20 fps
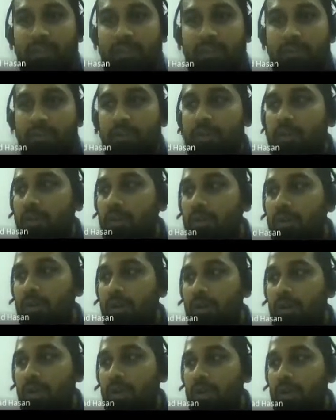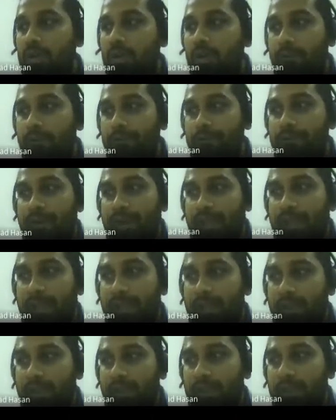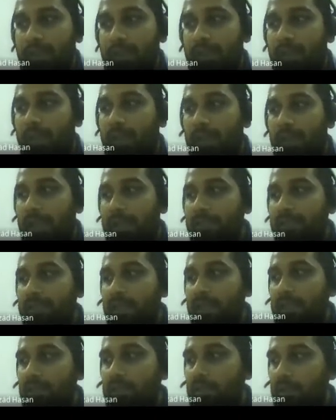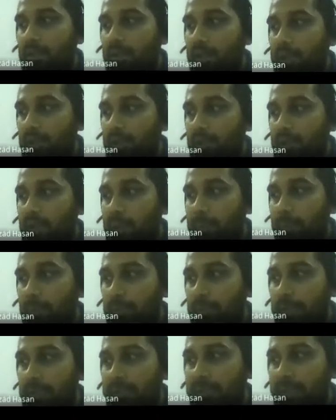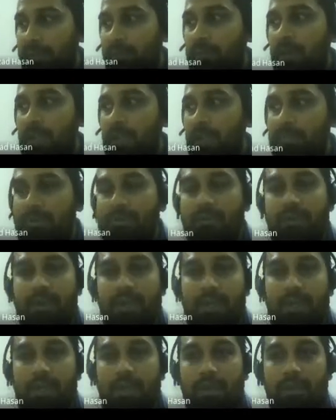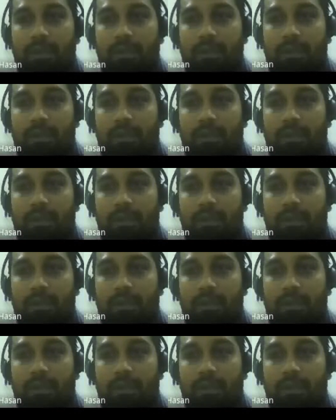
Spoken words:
the row of y, and then you're going to come to that same column over here,